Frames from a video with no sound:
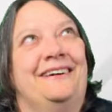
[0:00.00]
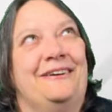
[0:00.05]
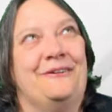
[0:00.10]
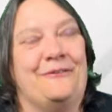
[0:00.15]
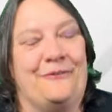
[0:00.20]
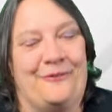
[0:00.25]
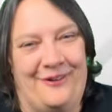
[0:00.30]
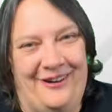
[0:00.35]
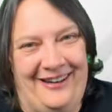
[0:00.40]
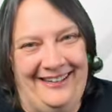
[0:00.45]

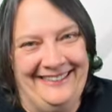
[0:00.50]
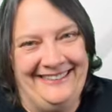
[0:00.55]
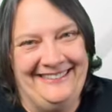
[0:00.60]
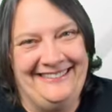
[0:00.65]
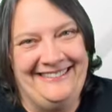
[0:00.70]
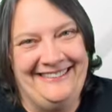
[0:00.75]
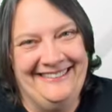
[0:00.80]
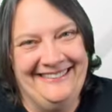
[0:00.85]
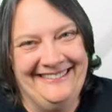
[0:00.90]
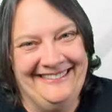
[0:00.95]

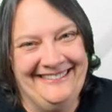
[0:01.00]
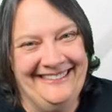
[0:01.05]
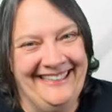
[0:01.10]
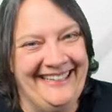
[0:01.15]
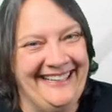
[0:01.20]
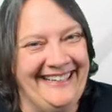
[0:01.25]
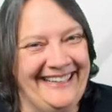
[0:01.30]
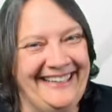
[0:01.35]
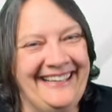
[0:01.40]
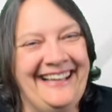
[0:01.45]
Right,
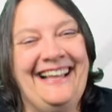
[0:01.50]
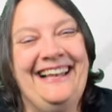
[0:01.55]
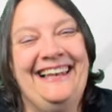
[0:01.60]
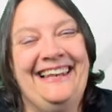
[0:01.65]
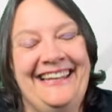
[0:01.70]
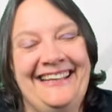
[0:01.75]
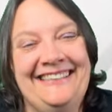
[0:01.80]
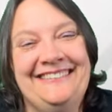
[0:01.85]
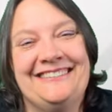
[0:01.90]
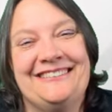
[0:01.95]

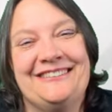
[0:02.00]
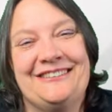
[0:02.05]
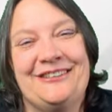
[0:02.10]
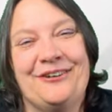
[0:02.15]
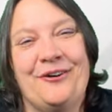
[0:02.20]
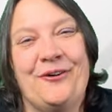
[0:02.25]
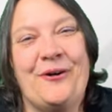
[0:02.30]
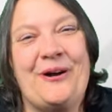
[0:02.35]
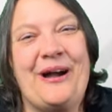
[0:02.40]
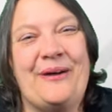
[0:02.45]
let's
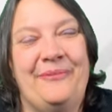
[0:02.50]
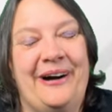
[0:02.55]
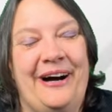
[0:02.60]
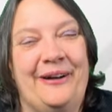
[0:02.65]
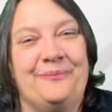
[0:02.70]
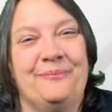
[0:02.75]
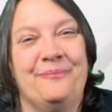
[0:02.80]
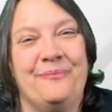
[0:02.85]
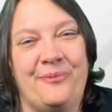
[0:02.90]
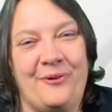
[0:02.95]
talk
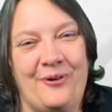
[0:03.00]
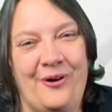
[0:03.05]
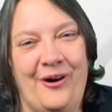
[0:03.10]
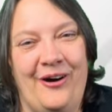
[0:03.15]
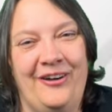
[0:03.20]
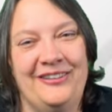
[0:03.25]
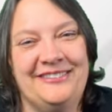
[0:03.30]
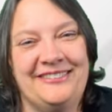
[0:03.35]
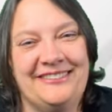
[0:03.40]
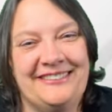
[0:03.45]
about
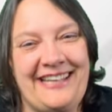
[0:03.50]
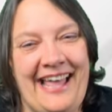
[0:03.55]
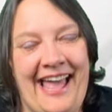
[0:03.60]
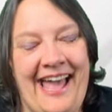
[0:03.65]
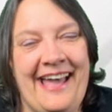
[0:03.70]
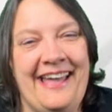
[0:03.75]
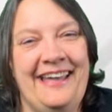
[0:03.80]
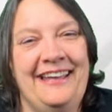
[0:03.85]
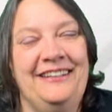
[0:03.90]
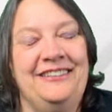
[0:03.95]
Bronze
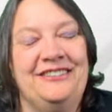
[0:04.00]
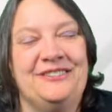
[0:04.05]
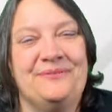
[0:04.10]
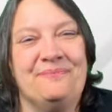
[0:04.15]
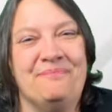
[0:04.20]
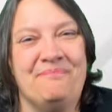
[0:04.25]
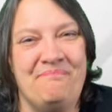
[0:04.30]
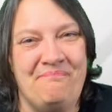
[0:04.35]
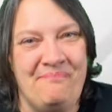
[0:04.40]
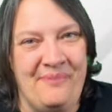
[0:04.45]
Age
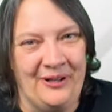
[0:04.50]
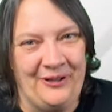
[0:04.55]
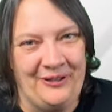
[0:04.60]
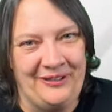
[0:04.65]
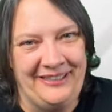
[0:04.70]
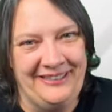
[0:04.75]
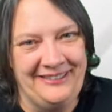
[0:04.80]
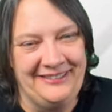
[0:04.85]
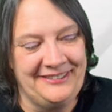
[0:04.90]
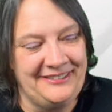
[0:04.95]

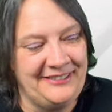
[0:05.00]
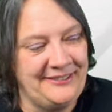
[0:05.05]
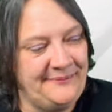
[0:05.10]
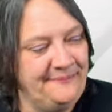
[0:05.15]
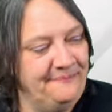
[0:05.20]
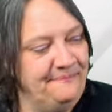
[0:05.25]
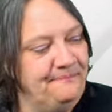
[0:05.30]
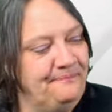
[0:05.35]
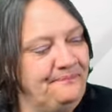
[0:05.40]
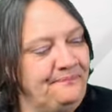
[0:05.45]
buildings.
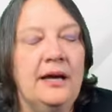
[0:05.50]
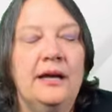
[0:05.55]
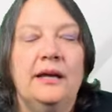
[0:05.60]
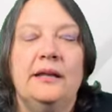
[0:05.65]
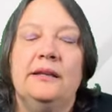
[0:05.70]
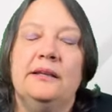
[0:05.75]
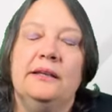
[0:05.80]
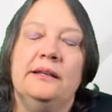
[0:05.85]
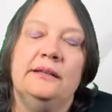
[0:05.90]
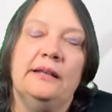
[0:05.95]

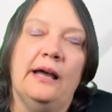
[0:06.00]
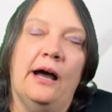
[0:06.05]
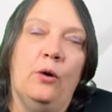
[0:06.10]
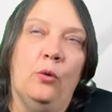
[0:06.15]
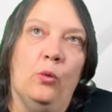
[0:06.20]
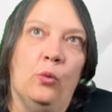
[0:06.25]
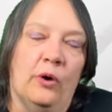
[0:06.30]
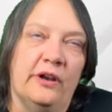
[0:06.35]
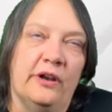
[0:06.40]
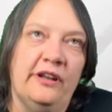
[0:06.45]

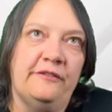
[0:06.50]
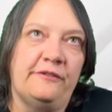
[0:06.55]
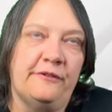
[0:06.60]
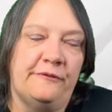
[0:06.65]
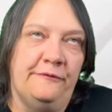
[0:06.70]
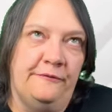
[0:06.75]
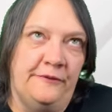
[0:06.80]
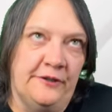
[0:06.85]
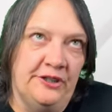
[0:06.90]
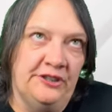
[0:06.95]
Now, one of the
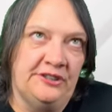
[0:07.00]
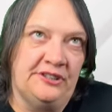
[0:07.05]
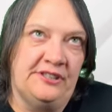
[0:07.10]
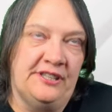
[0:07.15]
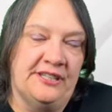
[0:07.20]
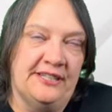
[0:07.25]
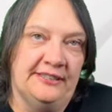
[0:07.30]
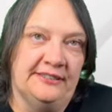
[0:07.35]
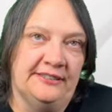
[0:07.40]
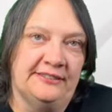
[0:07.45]
first
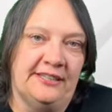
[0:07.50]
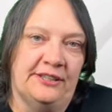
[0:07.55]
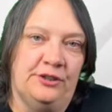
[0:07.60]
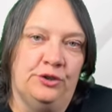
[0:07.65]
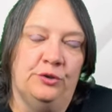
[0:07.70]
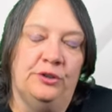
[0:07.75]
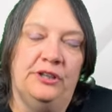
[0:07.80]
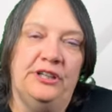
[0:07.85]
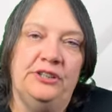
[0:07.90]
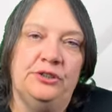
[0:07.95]
things that
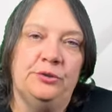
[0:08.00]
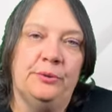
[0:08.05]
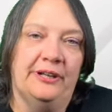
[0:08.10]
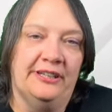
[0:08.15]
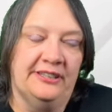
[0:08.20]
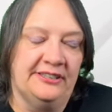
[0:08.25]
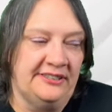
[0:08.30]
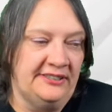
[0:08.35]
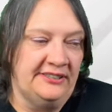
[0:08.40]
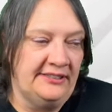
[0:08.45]
you need to
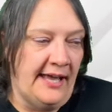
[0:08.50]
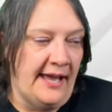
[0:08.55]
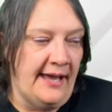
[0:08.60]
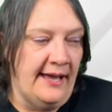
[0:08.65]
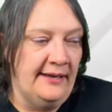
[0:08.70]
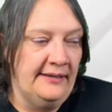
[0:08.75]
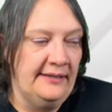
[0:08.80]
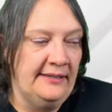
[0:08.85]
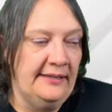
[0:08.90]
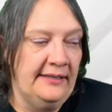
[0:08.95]

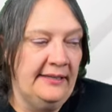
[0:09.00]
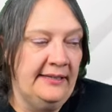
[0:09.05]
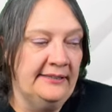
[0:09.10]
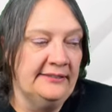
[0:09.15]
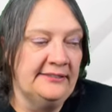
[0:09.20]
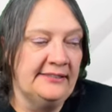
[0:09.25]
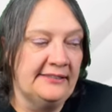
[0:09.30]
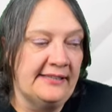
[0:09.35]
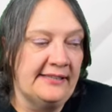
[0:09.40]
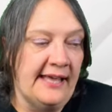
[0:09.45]
understand
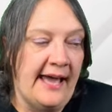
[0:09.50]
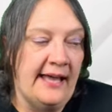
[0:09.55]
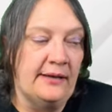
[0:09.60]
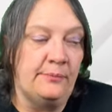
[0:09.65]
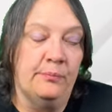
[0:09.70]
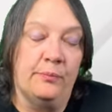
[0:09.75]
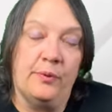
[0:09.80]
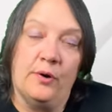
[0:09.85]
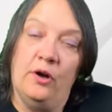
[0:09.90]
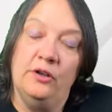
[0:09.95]
is
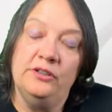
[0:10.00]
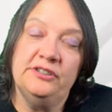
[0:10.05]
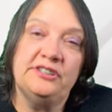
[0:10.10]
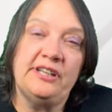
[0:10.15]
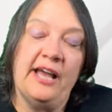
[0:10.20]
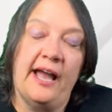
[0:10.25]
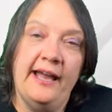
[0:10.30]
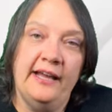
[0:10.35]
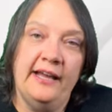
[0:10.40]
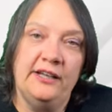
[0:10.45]
that
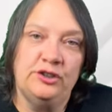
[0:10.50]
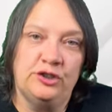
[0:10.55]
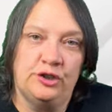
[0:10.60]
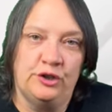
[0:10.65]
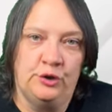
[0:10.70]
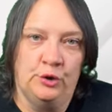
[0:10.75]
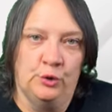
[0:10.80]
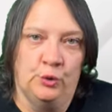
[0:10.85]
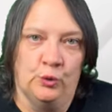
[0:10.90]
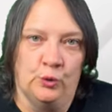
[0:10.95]
Bronze
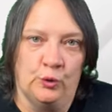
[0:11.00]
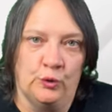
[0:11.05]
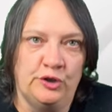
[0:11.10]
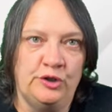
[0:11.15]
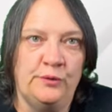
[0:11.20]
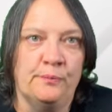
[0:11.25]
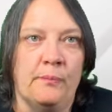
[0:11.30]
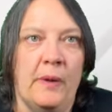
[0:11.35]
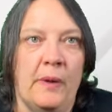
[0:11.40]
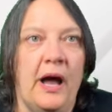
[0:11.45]
Age
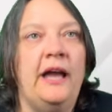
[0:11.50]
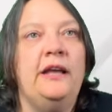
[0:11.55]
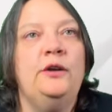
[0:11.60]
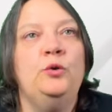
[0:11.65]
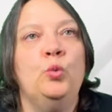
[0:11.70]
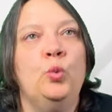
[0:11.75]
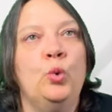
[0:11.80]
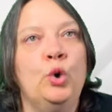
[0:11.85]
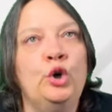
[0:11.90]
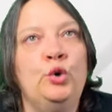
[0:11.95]
tools
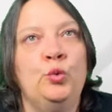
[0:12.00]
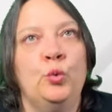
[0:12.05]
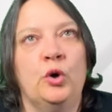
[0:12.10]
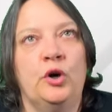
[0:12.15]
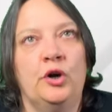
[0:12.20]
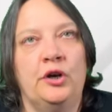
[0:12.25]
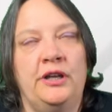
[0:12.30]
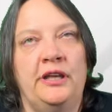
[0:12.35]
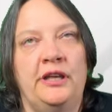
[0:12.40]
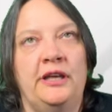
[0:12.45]
made
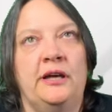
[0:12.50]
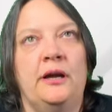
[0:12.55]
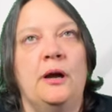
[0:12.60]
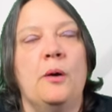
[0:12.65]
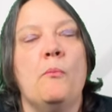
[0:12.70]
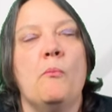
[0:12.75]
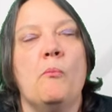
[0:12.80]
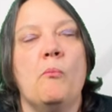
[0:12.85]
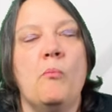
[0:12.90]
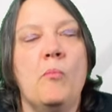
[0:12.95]

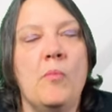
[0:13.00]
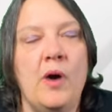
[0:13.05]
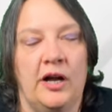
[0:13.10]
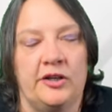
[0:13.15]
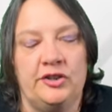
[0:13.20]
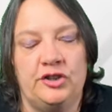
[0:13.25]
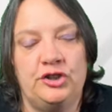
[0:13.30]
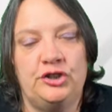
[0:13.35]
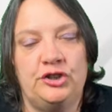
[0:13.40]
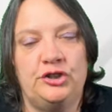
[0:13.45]
woodworking
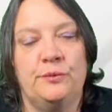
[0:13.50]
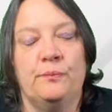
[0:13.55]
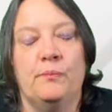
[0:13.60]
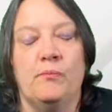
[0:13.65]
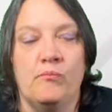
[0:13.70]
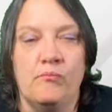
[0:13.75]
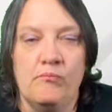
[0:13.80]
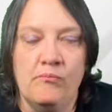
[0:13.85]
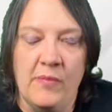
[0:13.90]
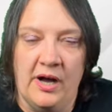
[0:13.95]
much,
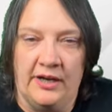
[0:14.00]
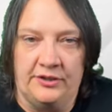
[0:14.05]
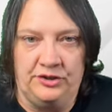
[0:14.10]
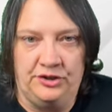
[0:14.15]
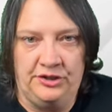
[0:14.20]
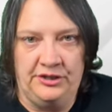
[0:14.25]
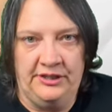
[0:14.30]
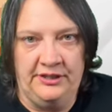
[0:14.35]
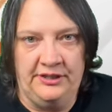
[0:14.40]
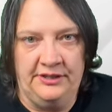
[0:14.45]

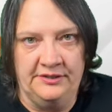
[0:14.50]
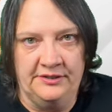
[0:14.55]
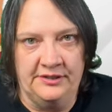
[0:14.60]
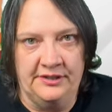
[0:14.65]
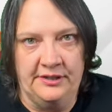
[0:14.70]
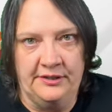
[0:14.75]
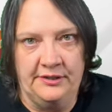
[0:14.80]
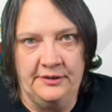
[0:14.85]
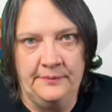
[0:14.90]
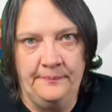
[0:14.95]
much
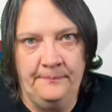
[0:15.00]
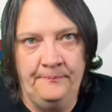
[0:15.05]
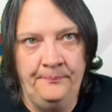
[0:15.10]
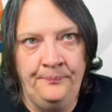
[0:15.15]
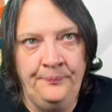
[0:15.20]
easier.